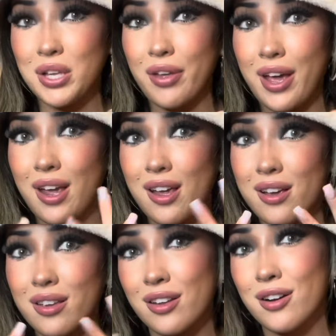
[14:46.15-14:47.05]
like,
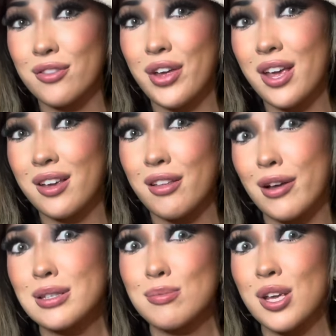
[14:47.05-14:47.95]
you know, like he
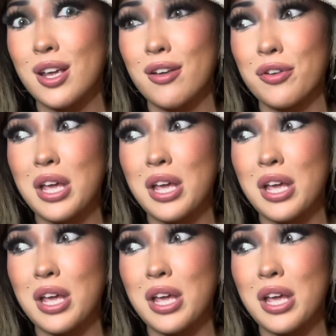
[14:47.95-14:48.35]
loves me.